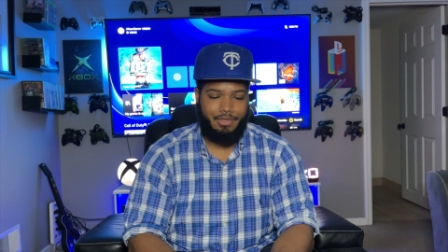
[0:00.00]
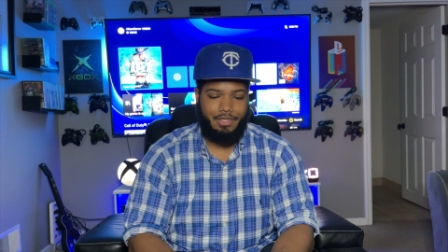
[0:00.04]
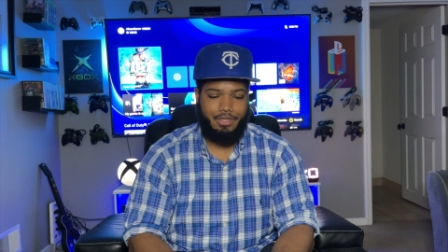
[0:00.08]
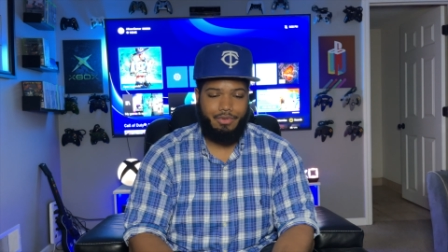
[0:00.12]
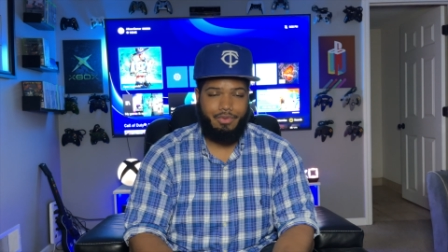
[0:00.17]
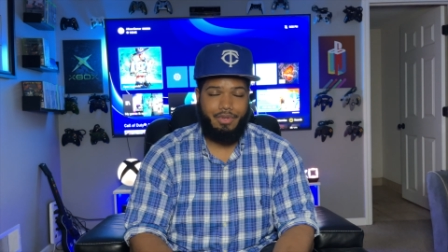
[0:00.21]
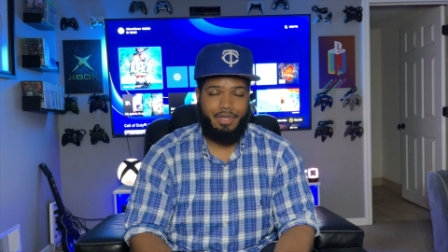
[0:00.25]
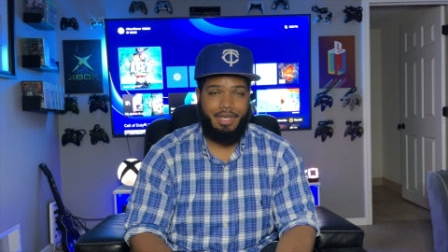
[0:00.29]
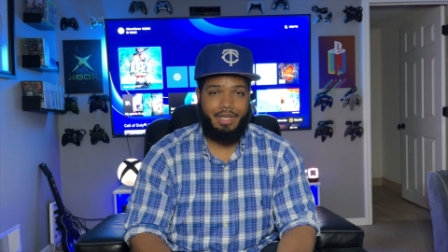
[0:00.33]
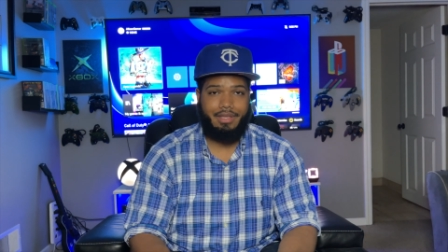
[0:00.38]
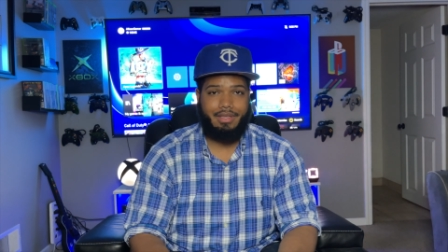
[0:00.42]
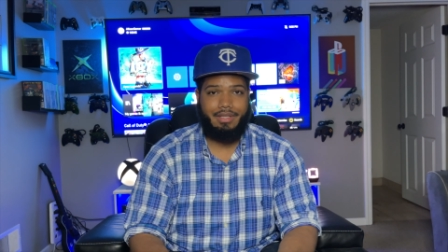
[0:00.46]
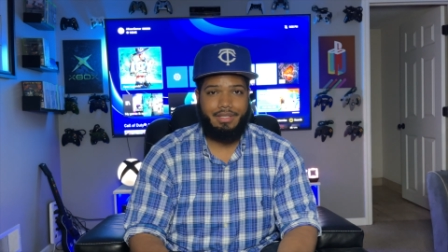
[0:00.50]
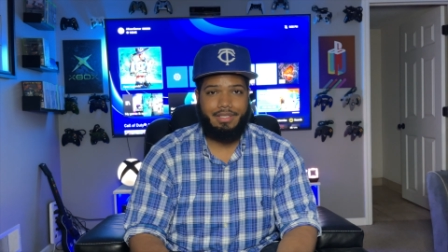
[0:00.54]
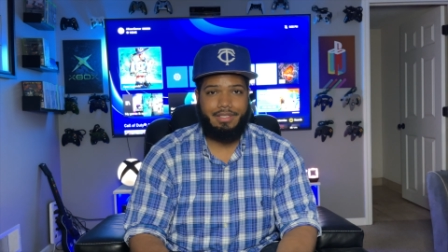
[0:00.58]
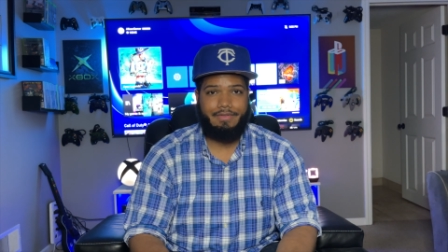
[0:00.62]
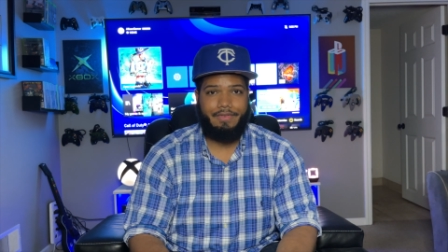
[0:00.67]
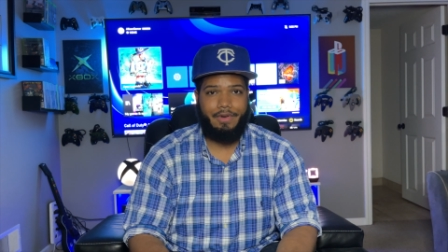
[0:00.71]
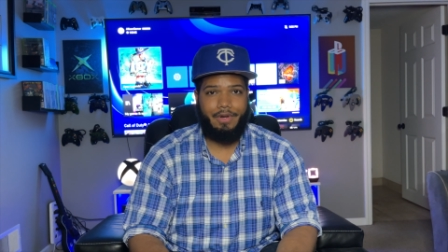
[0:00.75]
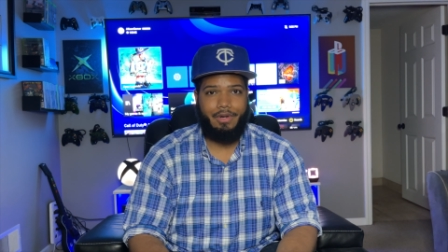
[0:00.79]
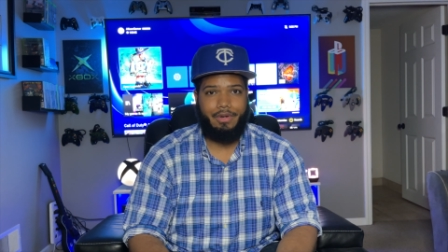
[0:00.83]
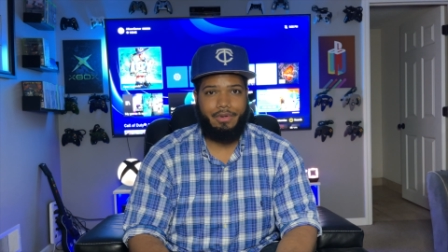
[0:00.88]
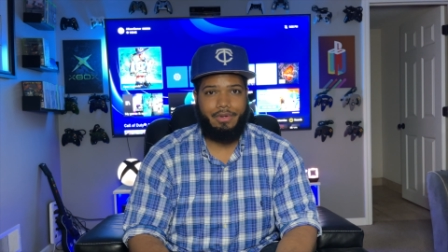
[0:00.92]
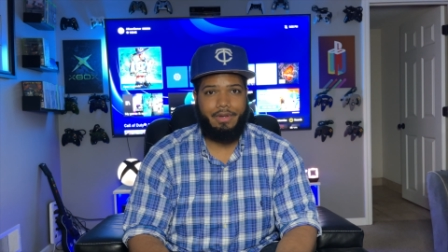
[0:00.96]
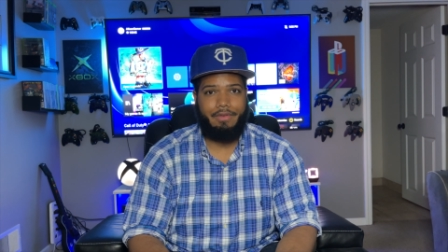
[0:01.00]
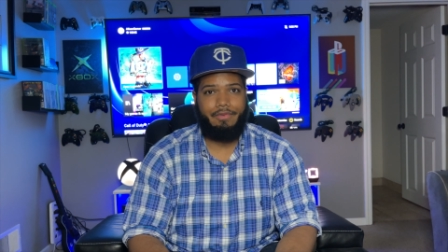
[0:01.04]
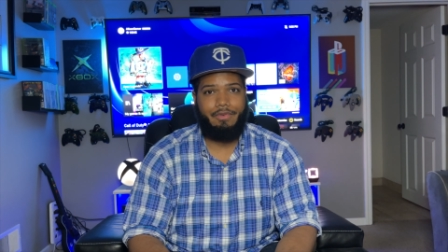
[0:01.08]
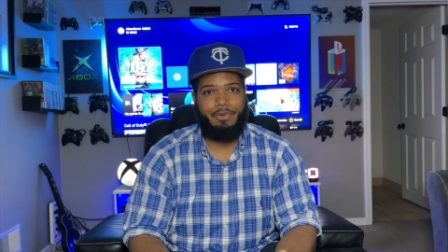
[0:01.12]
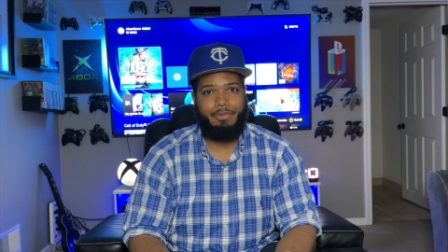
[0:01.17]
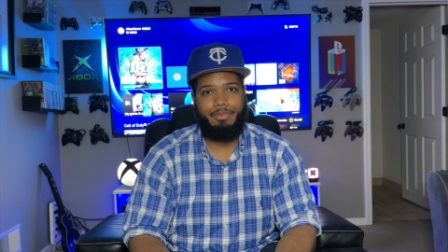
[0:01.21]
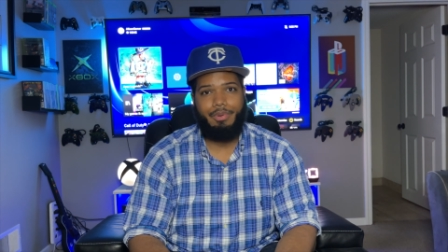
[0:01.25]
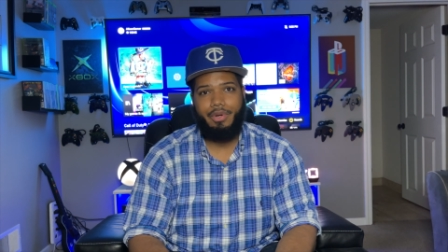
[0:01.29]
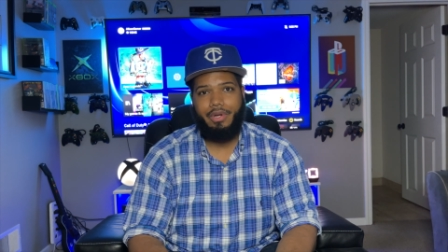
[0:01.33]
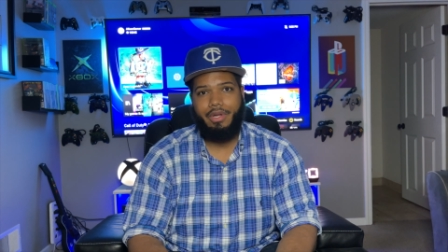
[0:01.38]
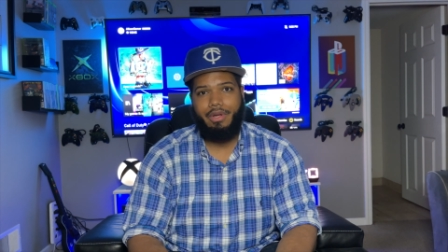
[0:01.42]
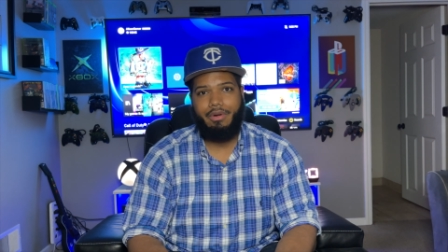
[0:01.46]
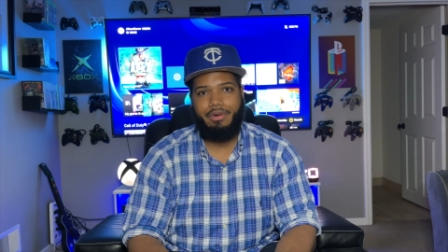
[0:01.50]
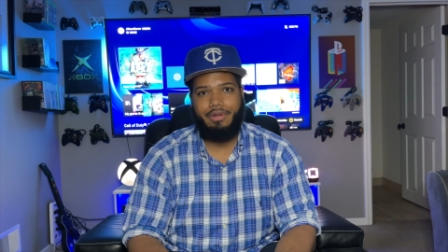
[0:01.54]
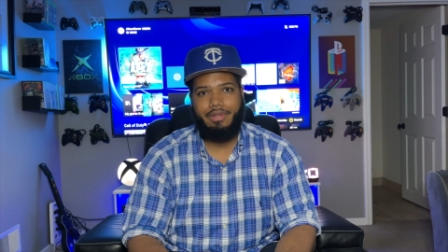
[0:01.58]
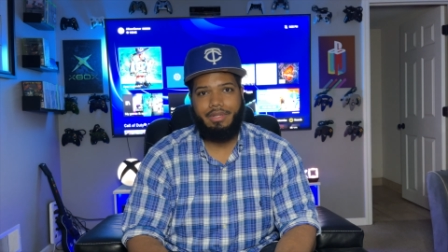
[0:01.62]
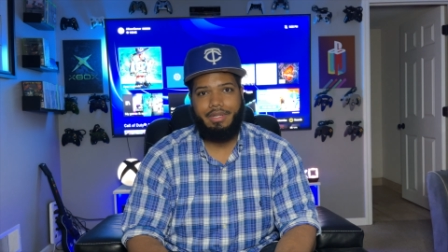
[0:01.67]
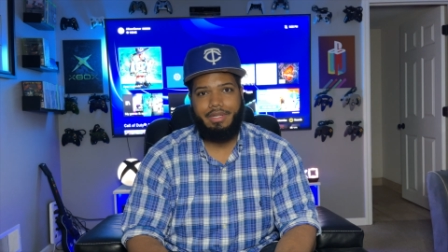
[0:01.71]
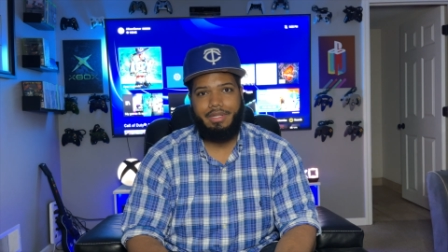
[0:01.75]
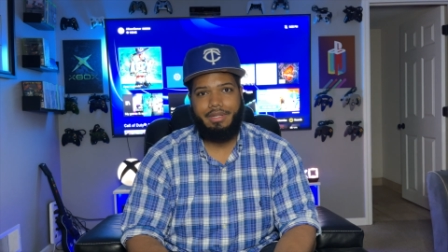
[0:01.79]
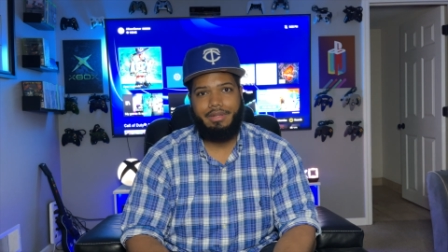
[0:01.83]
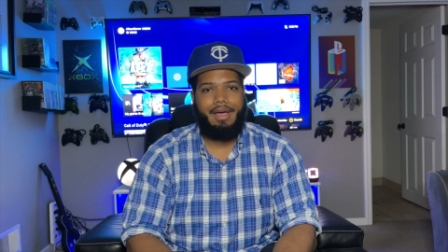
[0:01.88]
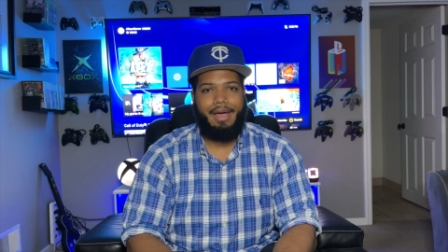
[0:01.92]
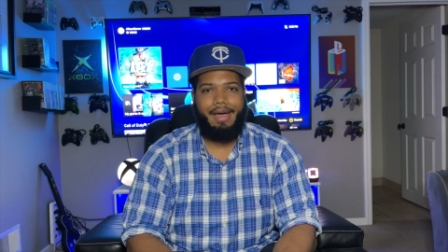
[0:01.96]
when you get this phone, if you
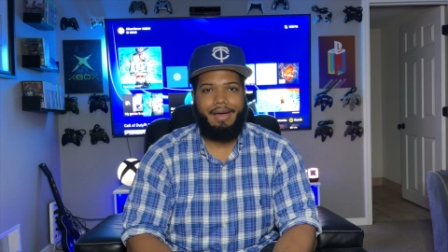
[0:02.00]
pre-ordered it,